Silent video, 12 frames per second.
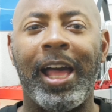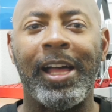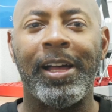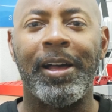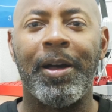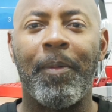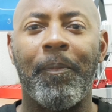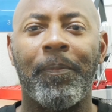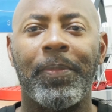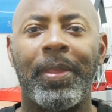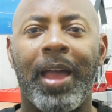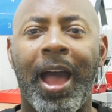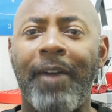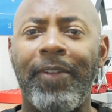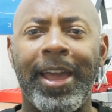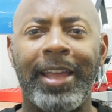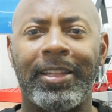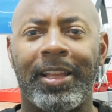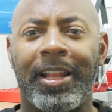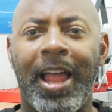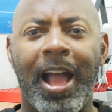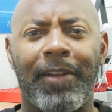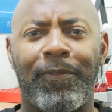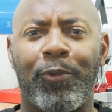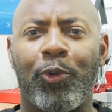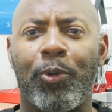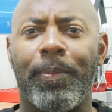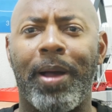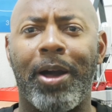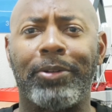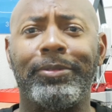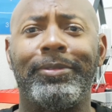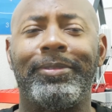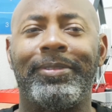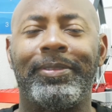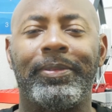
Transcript: Um, I've had the Glock for about